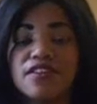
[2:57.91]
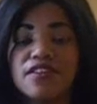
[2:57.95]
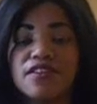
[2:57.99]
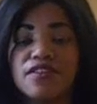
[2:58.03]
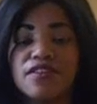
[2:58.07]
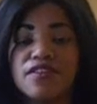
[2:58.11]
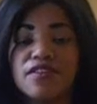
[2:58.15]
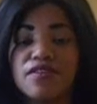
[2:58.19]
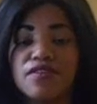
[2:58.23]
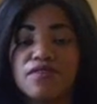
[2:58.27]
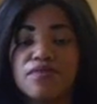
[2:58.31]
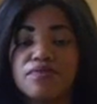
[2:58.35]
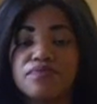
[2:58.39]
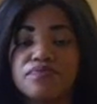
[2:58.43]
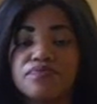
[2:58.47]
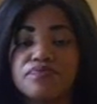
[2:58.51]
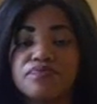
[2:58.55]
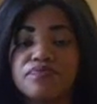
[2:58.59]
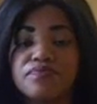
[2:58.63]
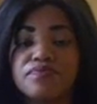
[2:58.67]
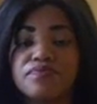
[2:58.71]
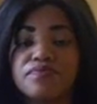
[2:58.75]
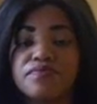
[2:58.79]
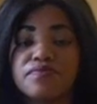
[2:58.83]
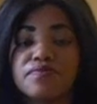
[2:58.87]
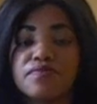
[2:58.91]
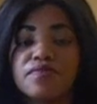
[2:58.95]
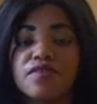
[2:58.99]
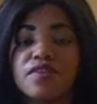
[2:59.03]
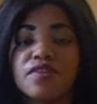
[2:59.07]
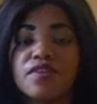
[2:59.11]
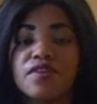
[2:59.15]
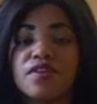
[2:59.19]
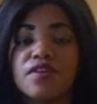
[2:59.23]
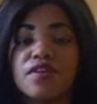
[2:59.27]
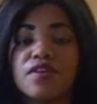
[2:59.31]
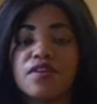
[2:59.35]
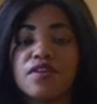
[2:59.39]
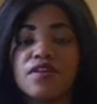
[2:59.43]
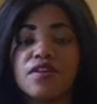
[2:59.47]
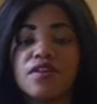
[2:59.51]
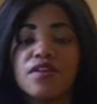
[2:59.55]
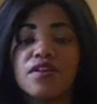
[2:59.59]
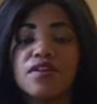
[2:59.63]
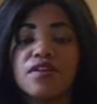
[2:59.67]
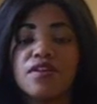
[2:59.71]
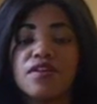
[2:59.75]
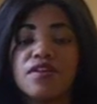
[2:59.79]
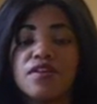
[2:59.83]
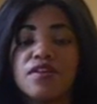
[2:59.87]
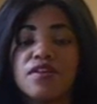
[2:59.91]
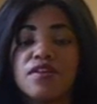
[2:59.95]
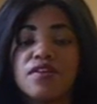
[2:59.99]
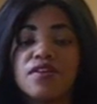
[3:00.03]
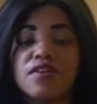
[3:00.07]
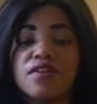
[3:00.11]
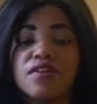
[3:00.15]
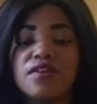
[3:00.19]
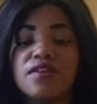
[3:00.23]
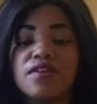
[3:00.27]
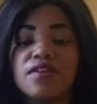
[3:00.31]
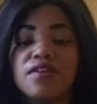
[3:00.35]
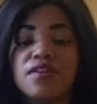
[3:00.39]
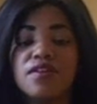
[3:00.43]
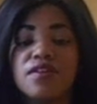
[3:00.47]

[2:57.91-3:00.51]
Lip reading: (silence)